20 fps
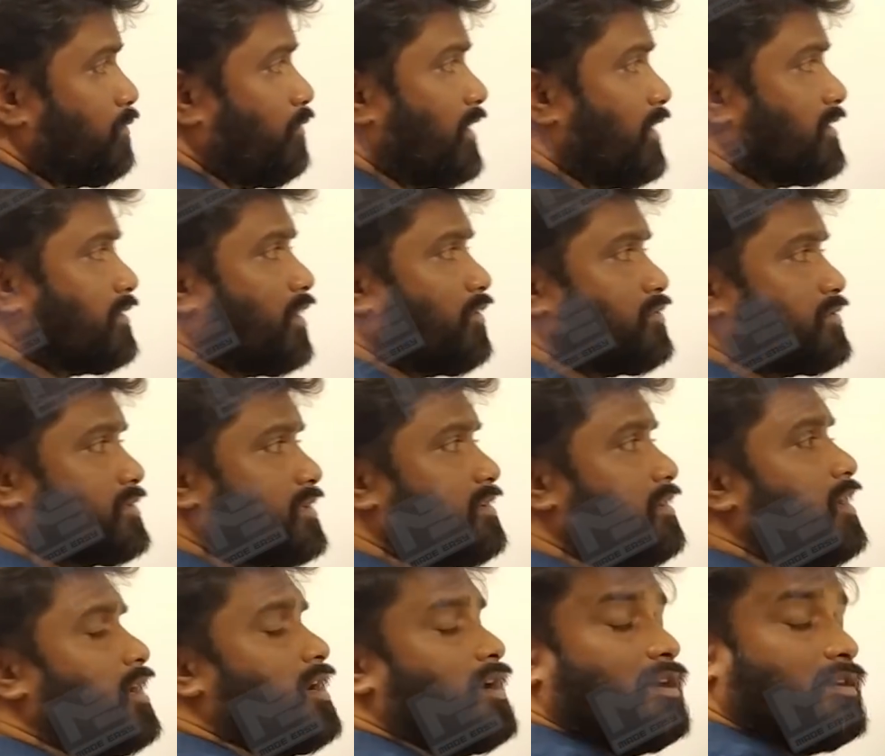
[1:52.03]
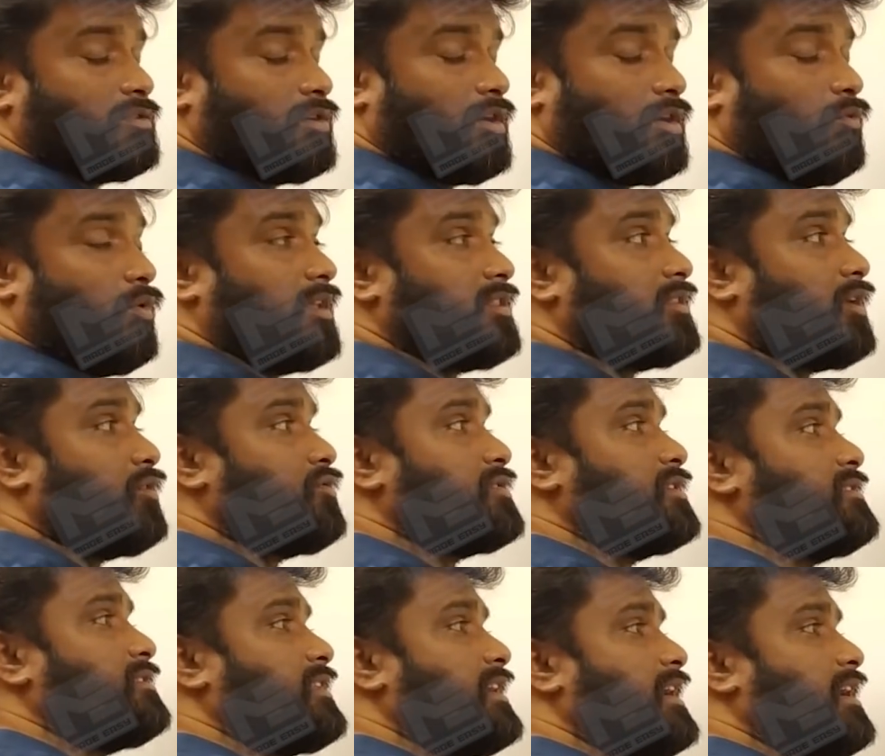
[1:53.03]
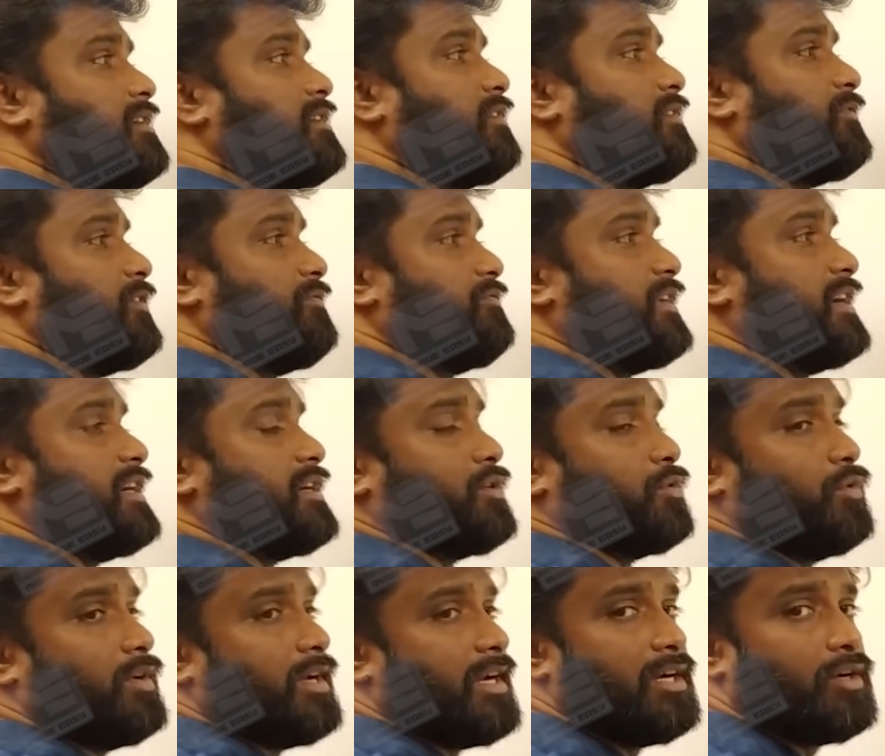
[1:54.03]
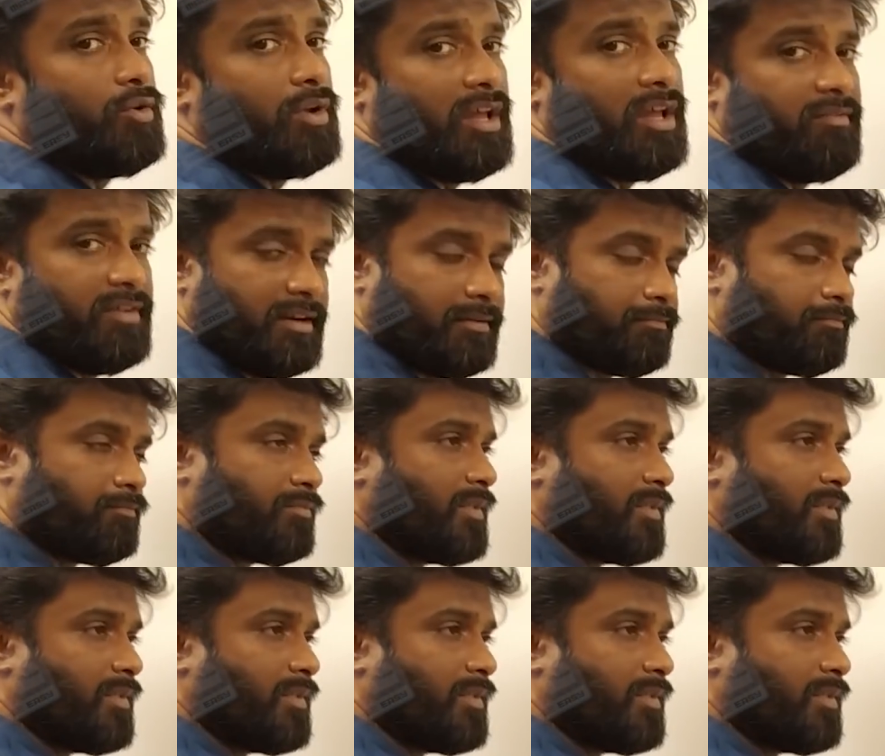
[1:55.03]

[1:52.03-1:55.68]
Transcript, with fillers: 1000 sorry 1352 into 11.